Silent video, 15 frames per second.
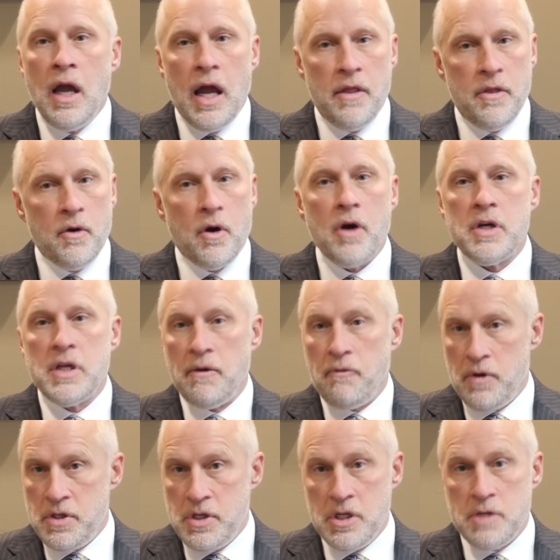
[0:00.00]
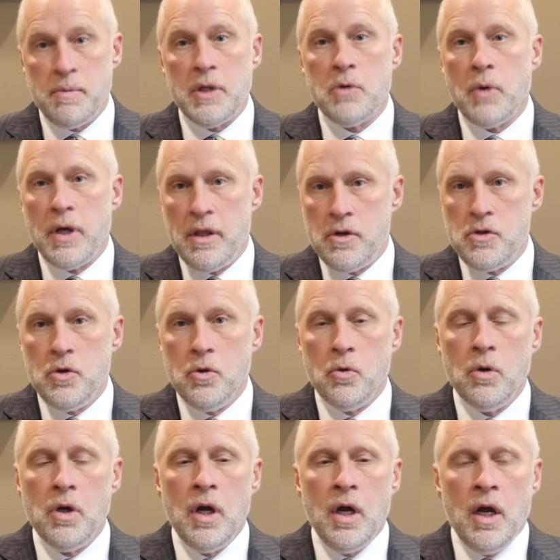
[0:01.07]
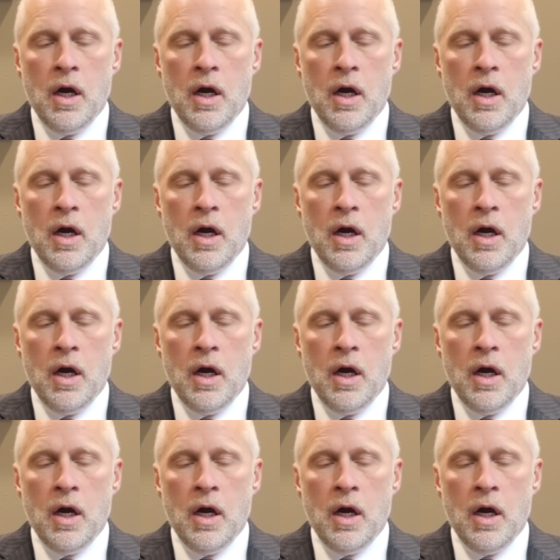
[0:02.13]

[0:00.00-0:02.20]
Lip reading: And there are differences between the two.